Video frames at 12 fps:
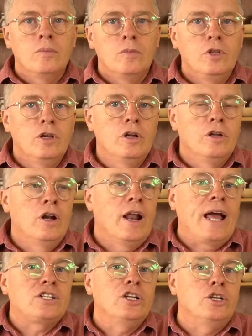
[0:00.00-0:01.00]
you're, you're not
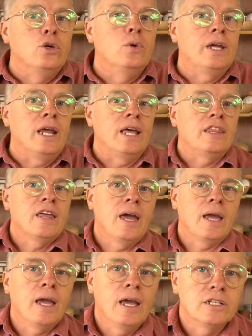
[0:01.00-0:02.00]
actually doing
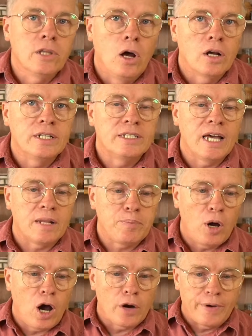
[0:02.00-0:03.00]
anything. As long as that
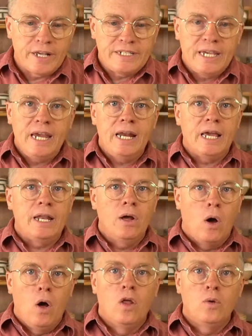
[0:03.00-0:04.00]
pottery is heated
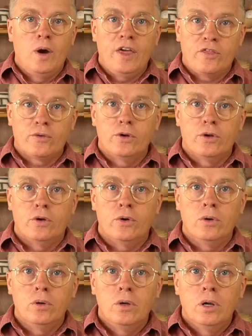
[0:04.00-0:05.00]
all the way through,
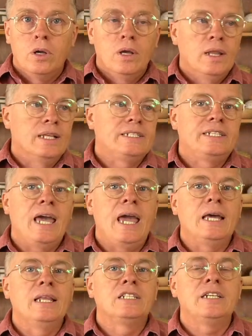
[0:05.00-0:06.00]
let's say
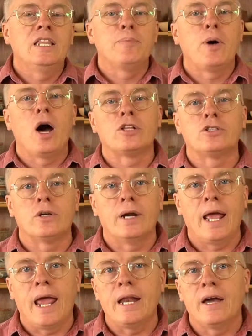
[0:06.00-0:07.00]
let's say the pots are at
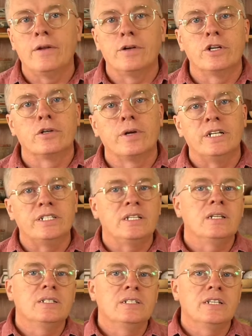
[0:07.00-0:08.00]
800 degrees
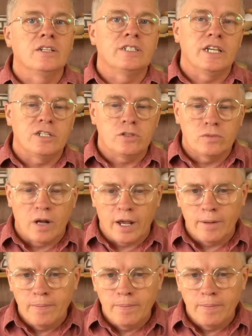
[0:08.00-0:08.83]
Celsius, right?